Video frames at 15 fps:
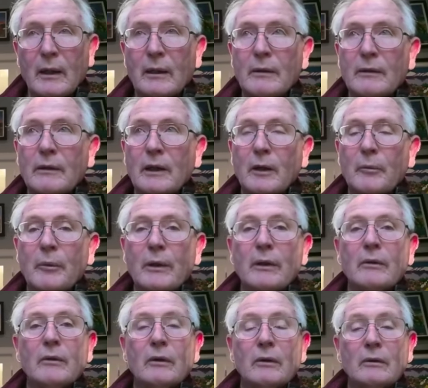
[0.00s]
therapy
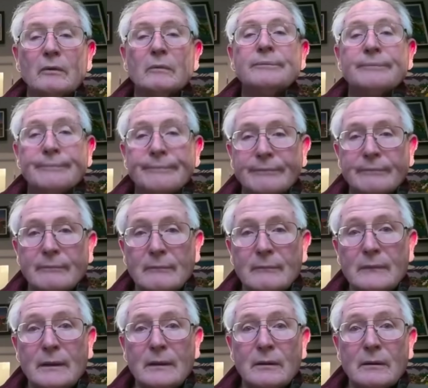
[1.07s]
to
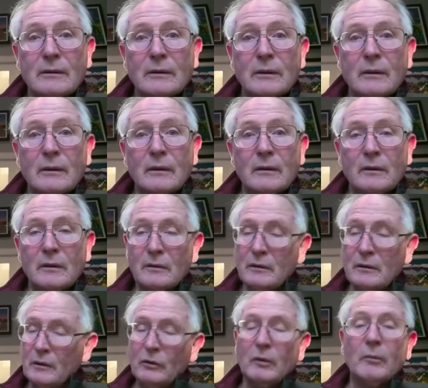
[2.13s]

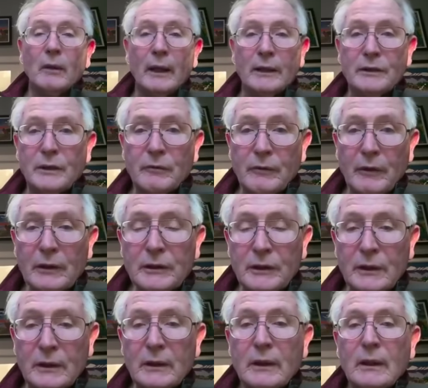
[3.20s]
normalize your
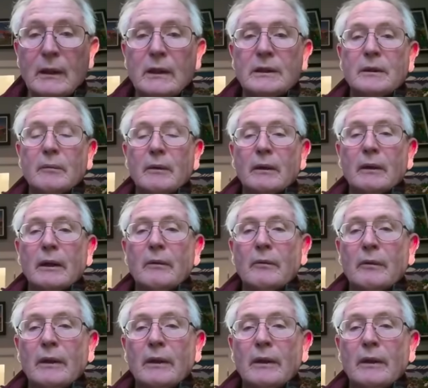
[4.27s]
function. Similarly, with